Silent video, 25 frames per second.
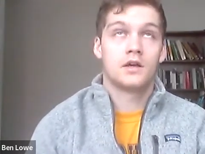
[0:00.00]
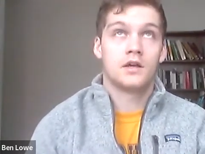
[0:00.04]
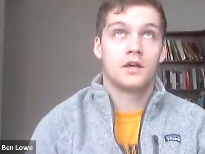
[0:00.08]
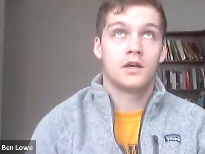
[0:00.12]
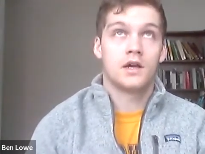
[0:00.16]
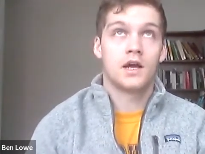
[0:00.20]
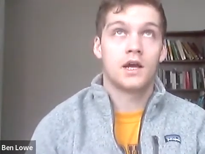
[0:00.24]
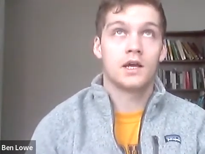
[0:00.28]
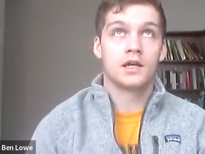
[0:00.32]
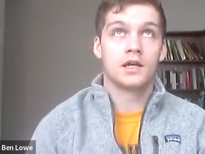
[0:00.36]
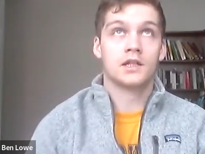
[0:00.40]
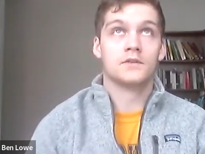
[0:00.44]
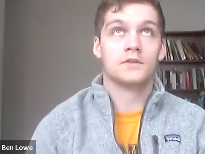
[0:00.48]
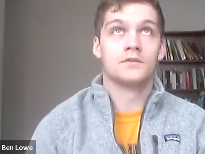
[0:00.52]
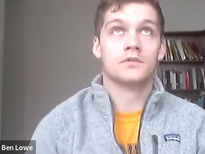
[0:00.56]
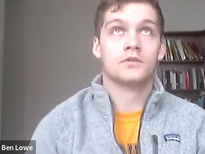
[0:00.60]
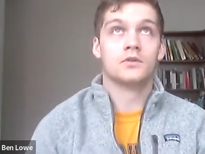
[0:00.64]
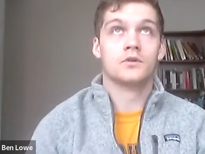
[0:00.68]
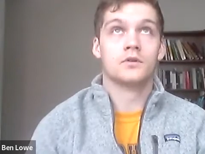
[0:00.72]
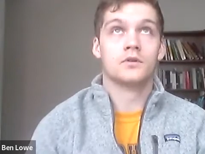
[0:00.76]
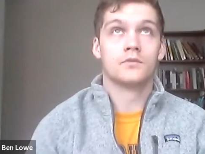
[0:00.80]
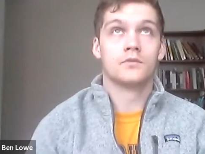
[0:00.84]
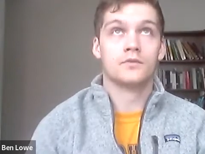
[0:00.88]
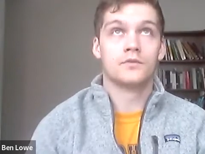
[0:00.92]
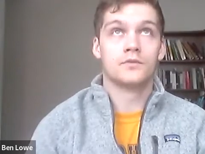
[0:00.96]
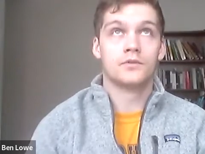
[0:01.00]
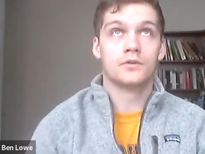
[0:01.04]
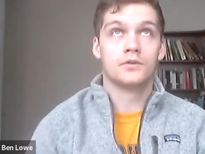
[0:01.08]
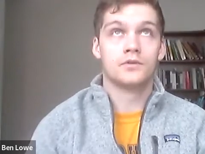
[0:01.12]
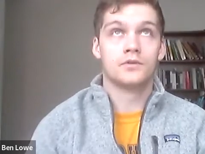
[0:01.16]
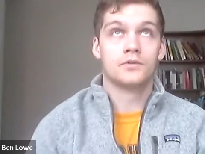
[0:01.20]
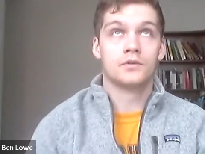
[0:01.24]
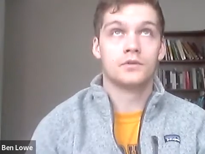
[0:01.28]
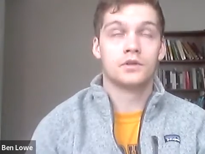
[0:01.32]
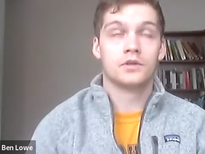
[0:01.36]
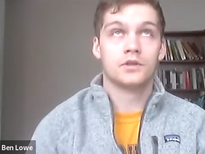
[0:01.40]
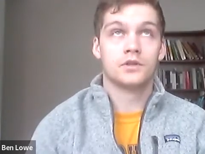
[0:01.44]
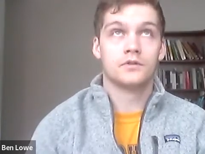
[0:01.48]
high-level
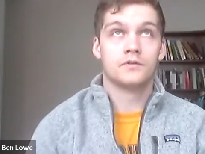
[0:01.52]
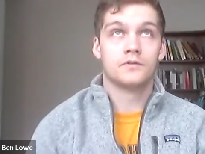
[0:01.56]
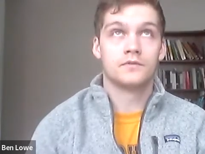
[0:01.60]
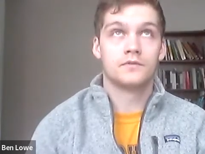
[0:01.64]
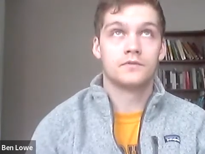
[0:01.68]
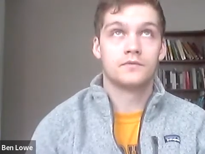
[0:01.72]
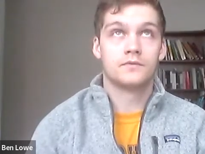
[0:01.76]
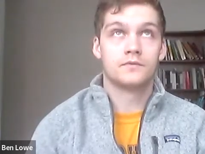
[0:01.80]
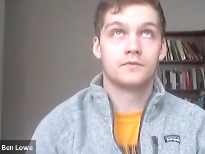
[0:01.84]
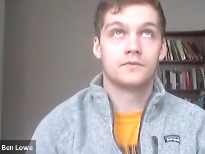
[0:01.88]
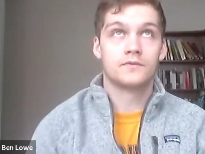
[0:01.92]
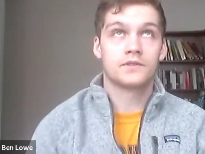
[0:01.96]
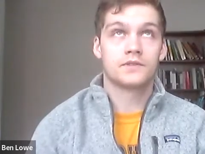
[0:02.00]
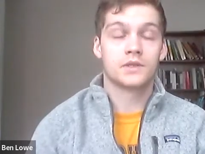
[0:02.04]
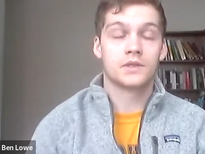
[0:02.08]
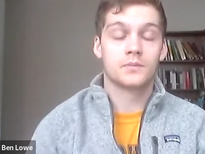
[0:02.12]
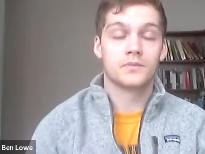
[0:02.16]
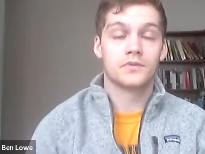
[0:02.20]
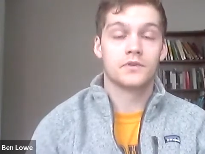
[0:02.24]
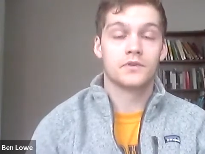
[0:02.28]
overview of some